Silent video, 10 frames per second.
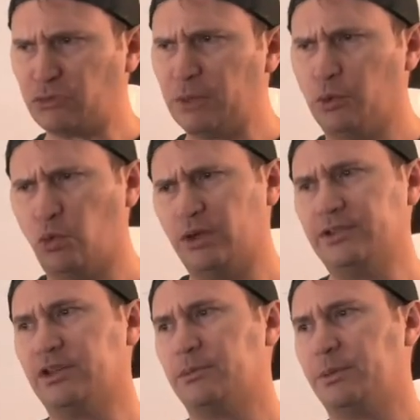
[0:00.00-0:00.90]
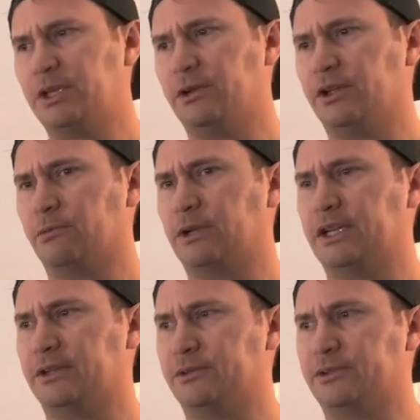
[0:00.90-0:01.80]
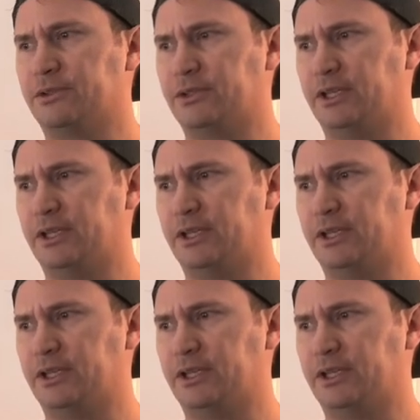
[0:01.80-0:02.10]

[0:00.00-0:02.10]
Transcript: But one term I'm hearing around